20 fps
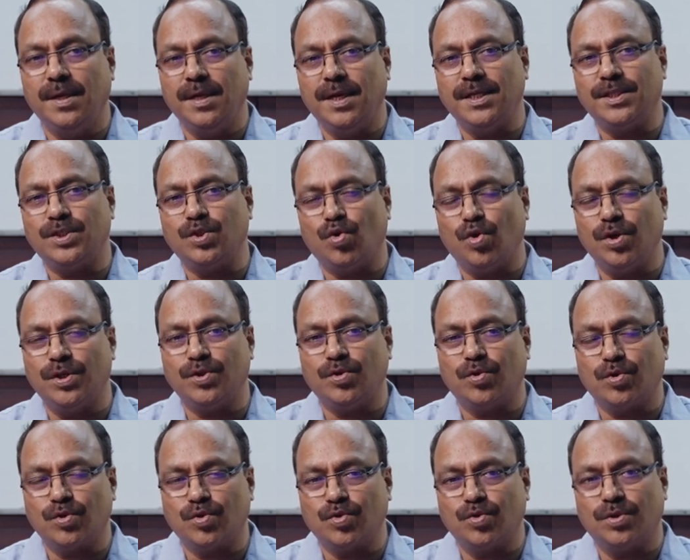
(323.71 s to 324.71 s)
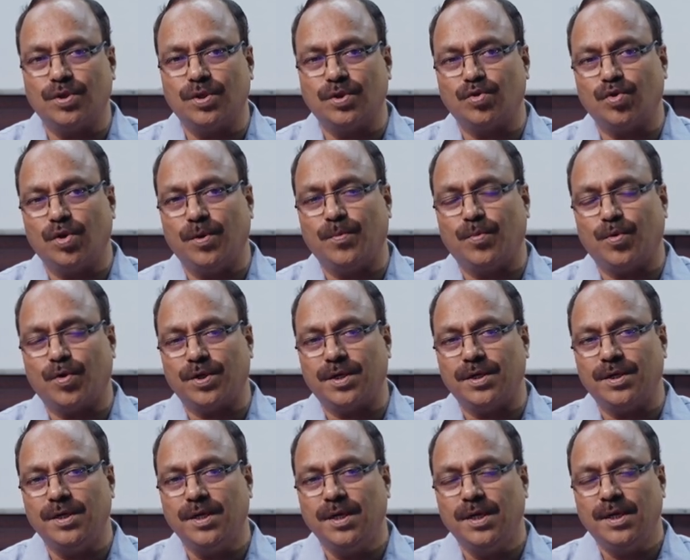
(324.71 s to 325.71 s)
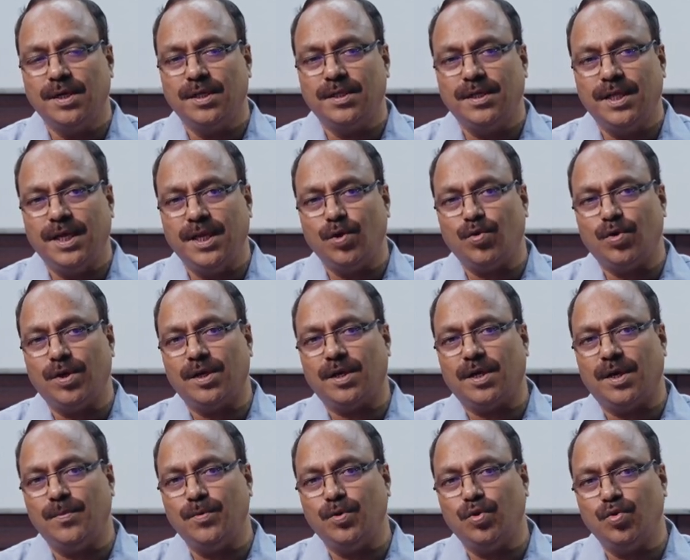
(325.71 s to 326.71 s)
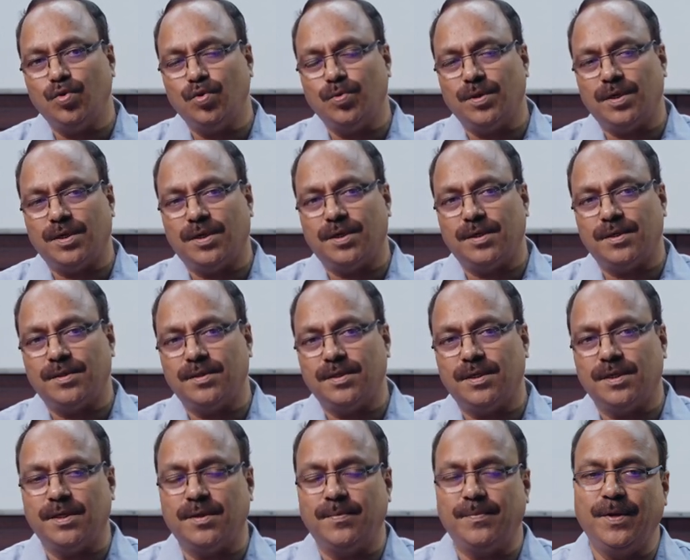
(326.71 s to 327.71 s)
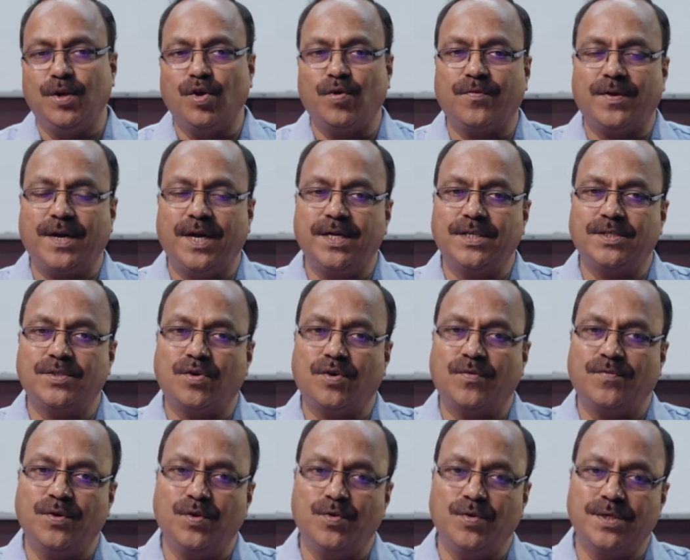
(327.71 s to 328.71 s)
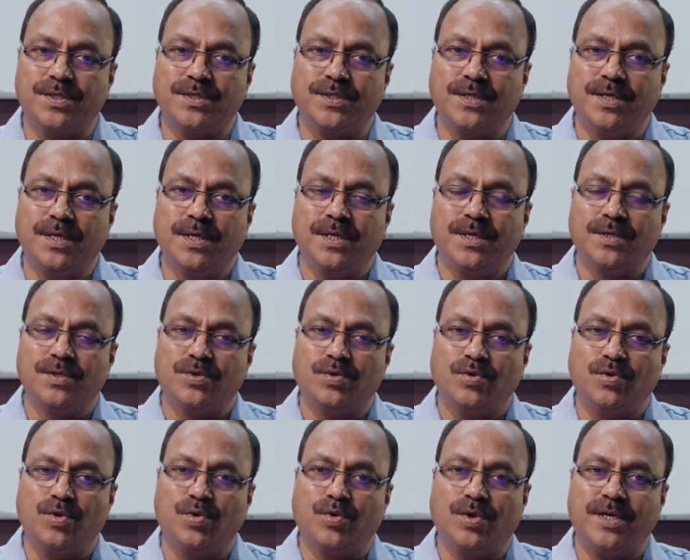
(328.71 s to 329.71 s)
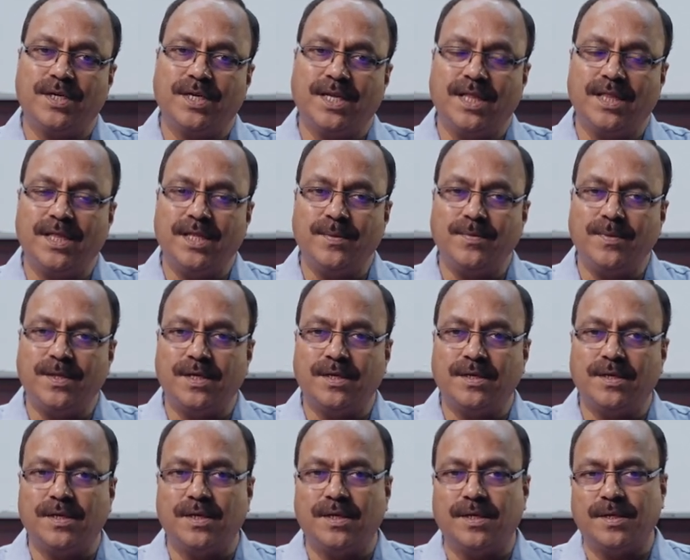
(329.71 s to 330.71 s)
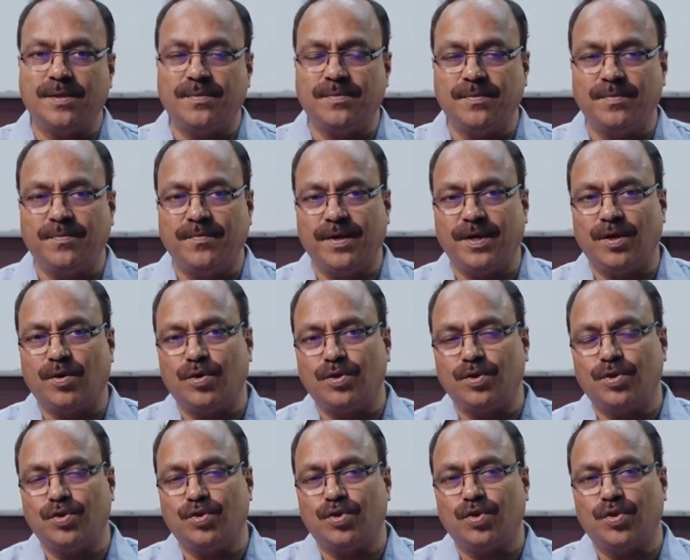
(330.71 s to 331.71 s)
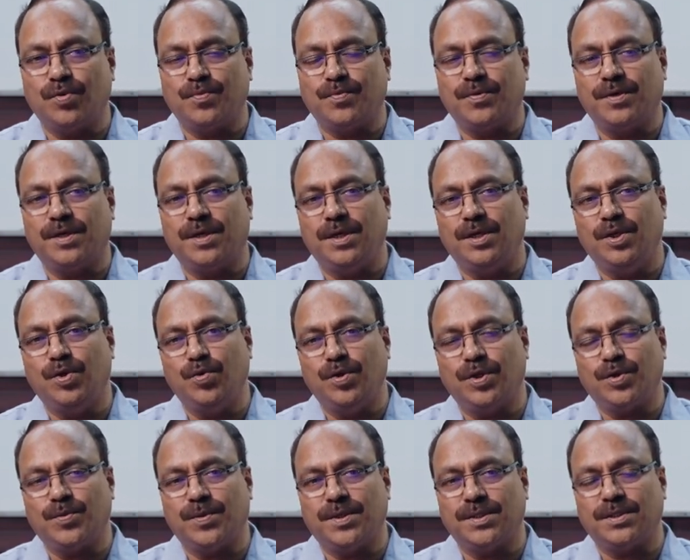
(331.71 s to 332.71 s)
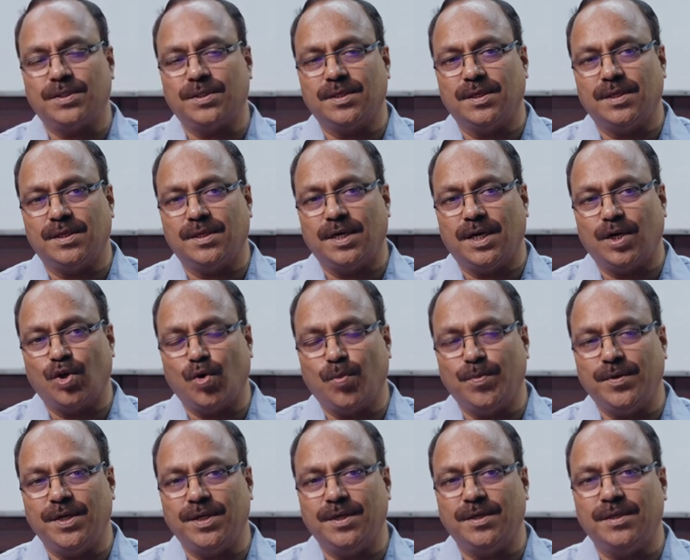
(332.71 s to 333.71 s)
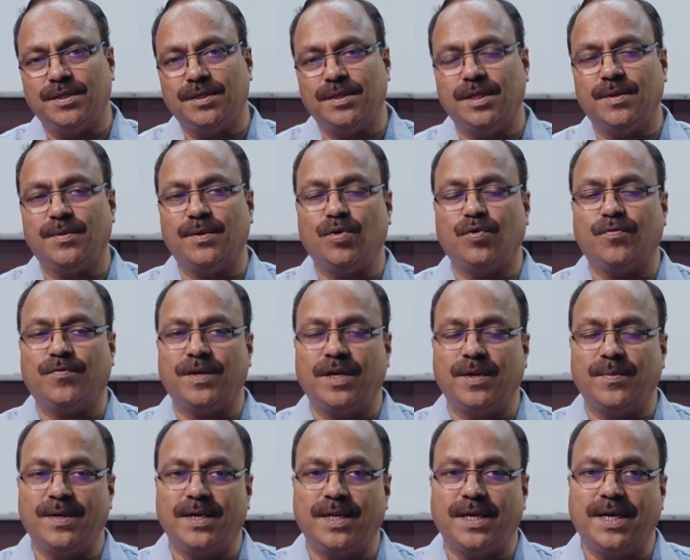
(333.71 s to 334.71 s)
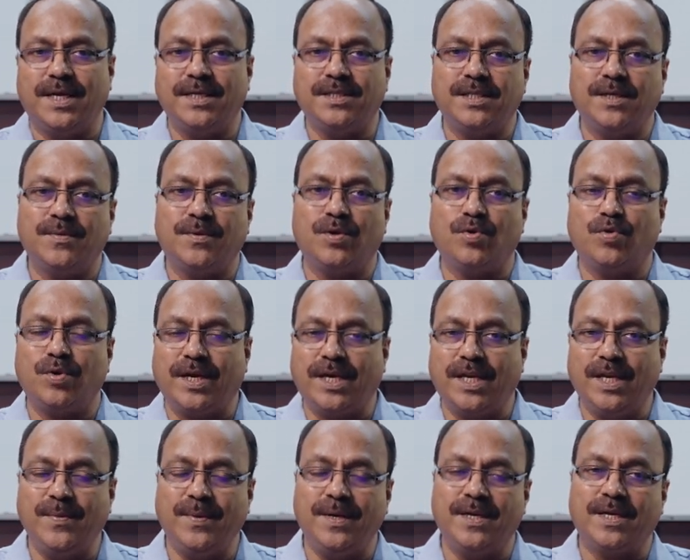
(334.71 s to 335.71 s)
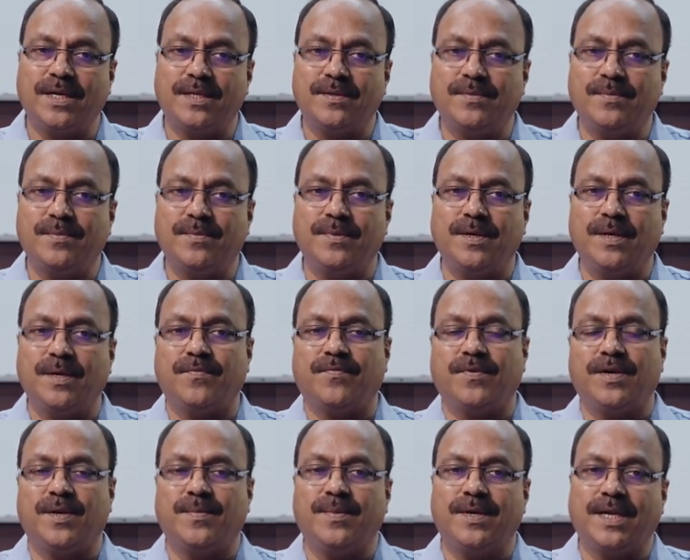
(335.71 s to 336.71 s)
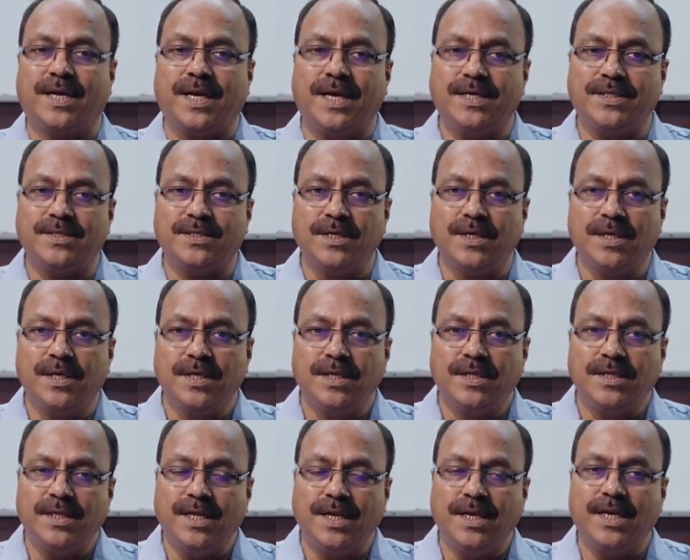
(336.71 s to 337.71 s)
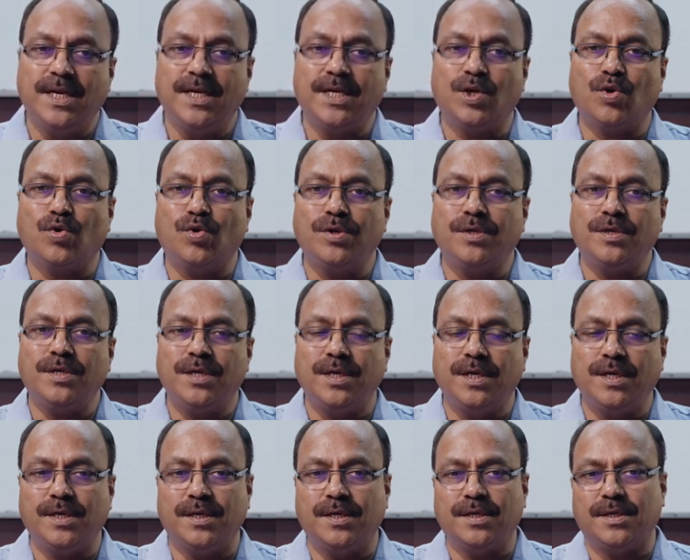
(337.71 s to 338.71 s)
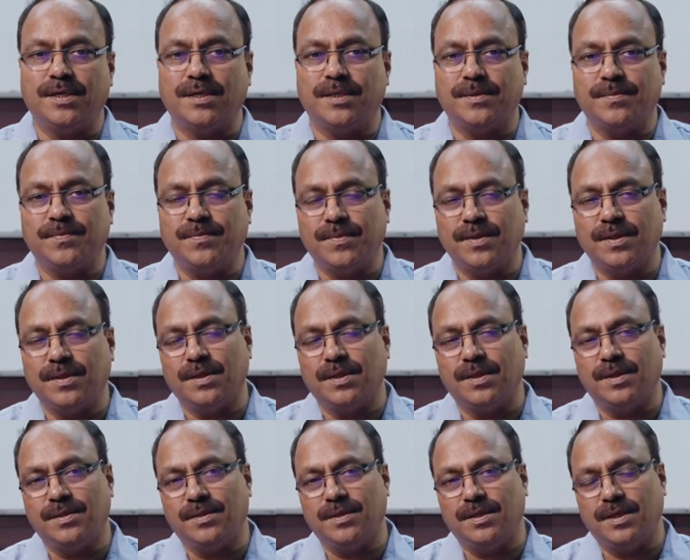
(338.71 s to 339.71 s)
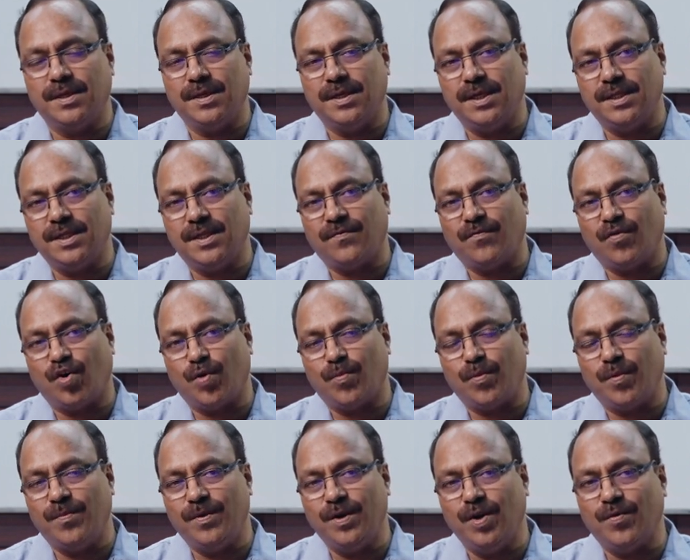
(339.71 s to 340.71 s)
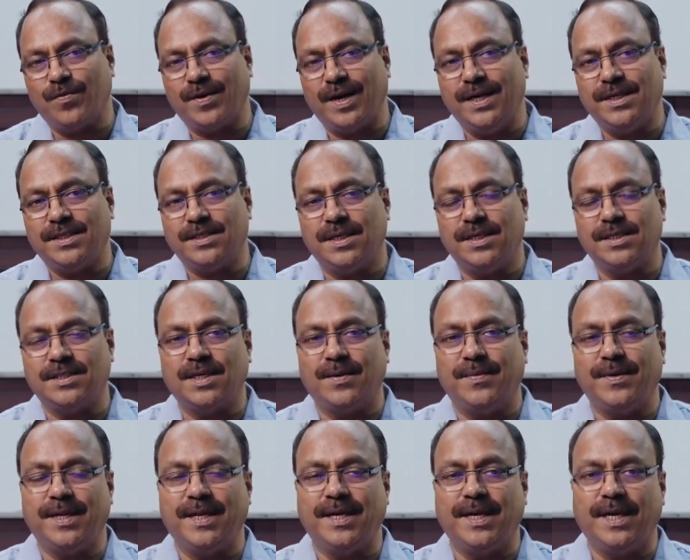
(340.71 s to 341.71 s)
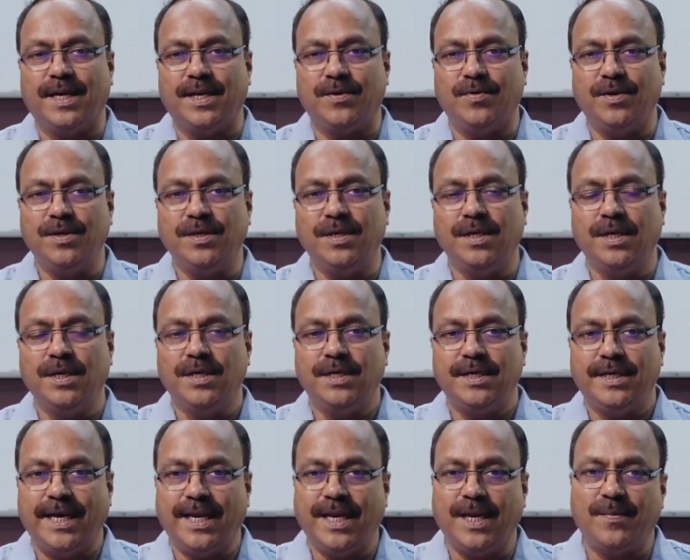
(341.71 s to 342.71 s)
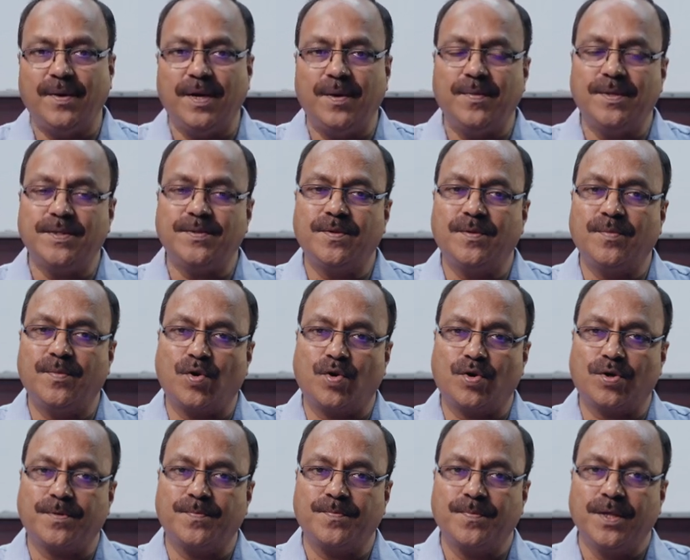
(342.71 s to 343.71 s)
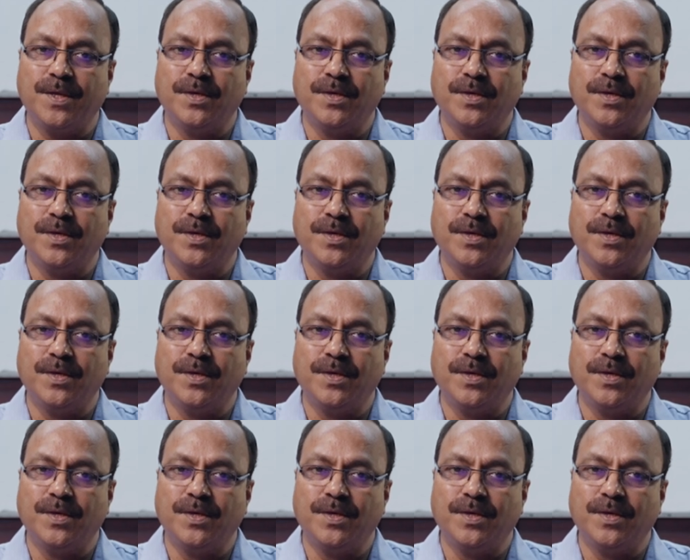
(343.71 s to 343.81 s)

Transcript: Rest all is not so, uh, so important. Then you can come to uh, the Bill of Rights of U S. So you can tell them that uh, when Constitution of uh, U S was uh, adopted, there were no fundamental rights, there were no agreement on uh, fundamental rights. Then later on in, uh, uh, in the form of Bill of Rights in seventeen ninety-one, ten amendments were brought.